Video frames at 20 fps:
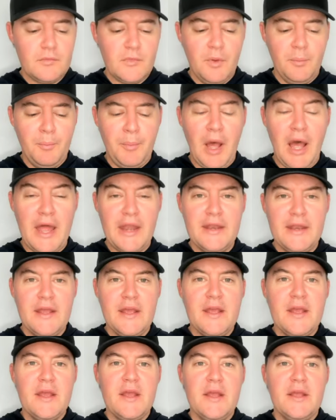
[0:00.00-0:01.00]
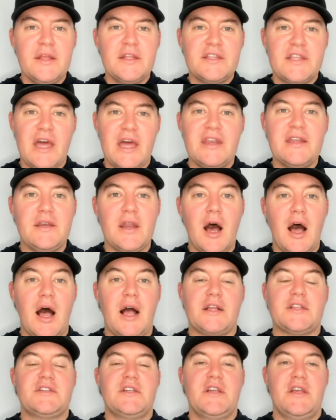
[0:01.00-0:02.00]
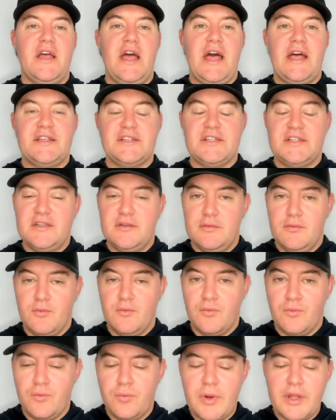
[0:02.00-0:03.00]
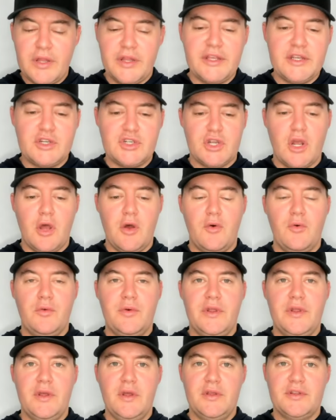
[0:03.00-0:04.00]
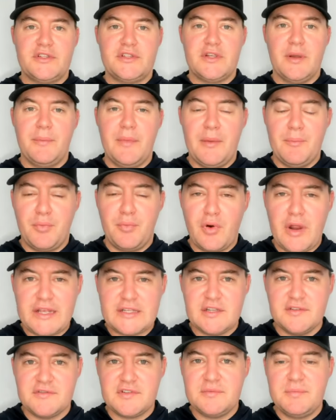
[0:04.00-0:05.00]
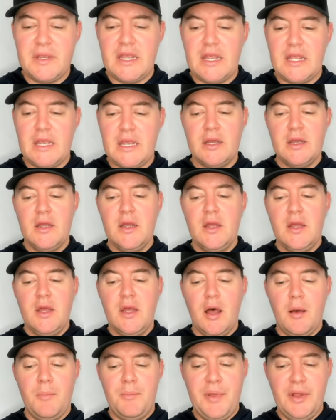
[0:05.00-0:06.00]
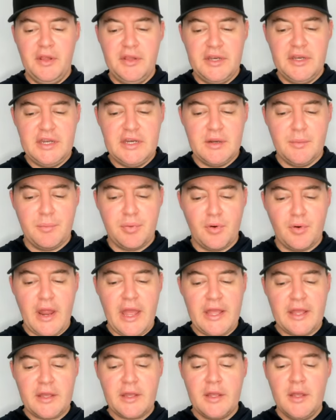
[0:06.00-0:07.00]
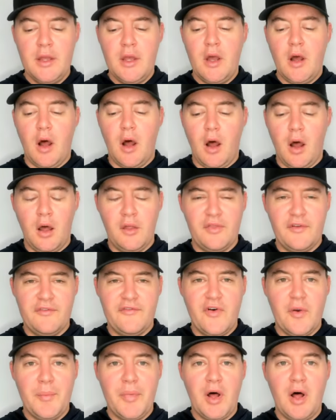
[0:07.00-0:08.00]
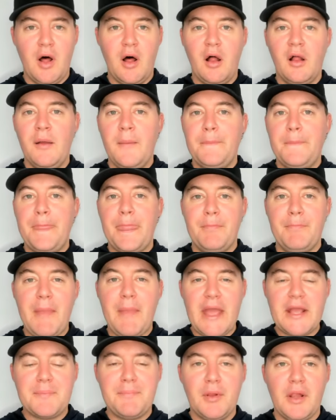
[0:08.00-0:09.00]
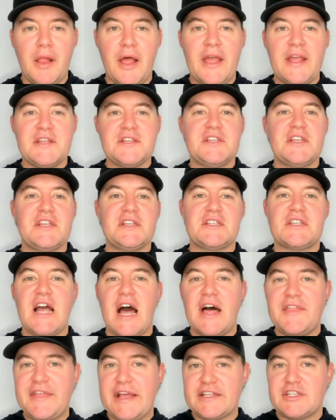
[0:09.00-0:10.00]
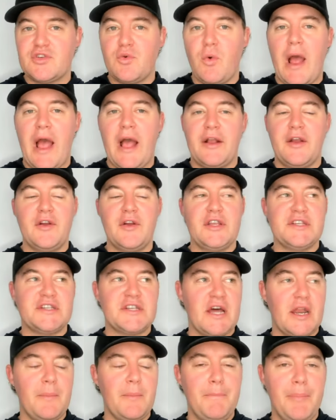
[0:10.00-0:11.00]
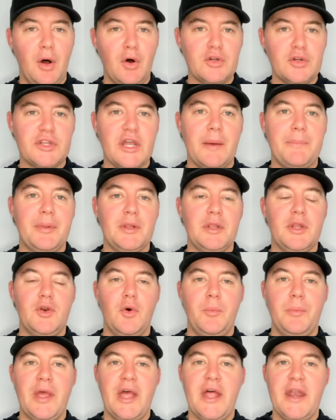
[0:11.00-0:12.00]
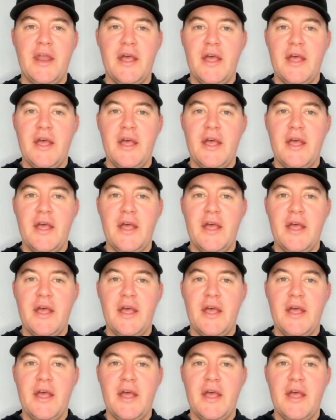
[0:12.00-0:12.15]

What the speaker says: But Teddy Knox has really shown some impressive speed, ability to break on the football, make plays. He's got that swagger. He's kind of bulked up a little bit.